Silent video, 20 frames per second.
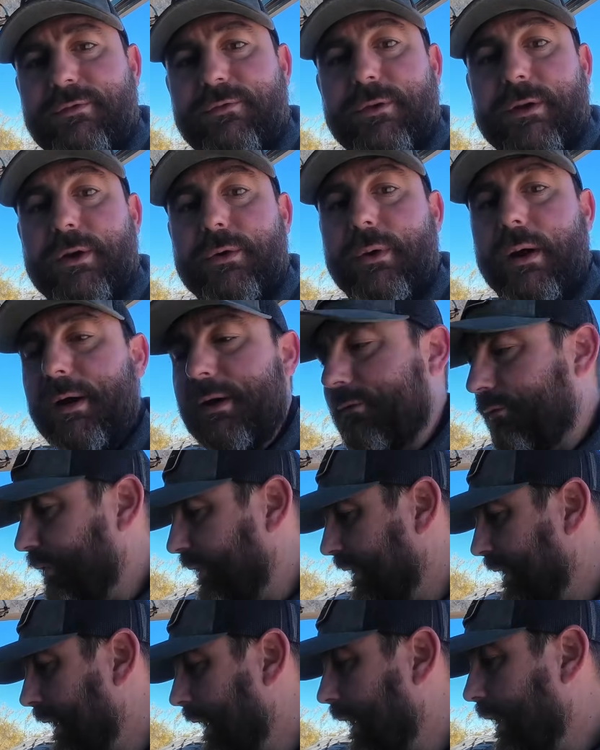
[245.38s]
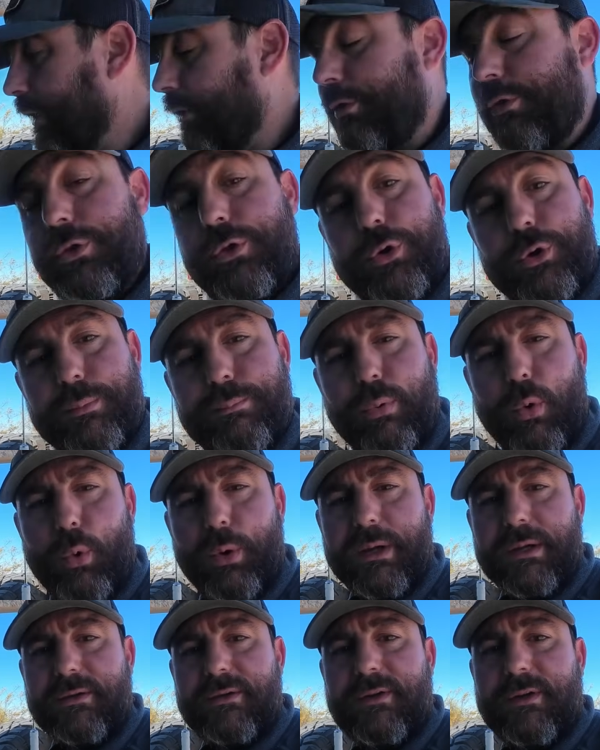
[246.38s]
and figure out if we could get a third
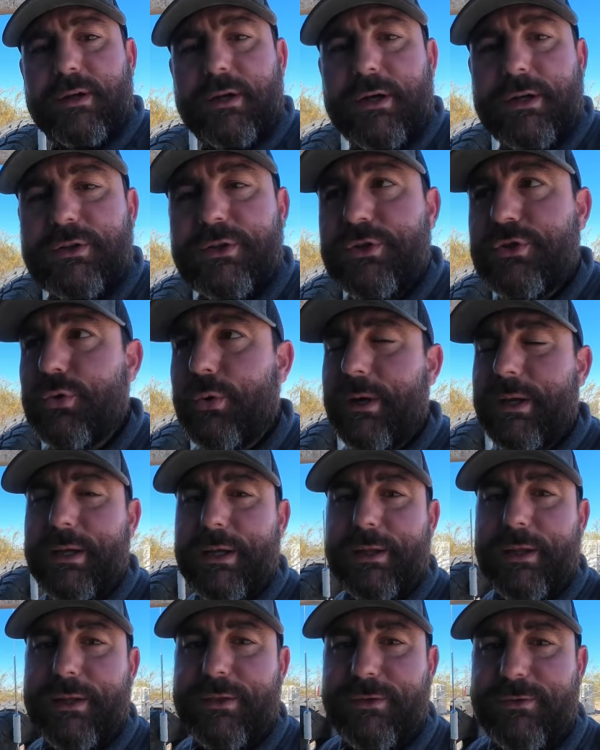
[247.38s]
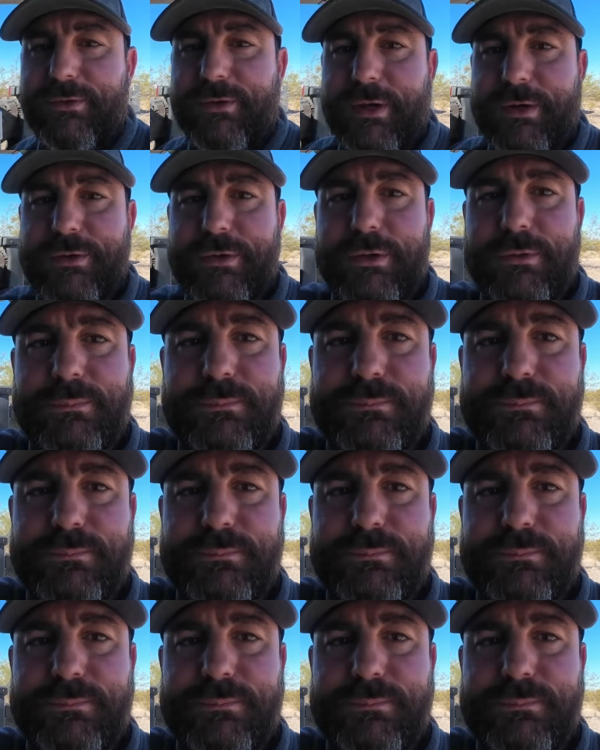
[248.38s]
point to triangulate the signal.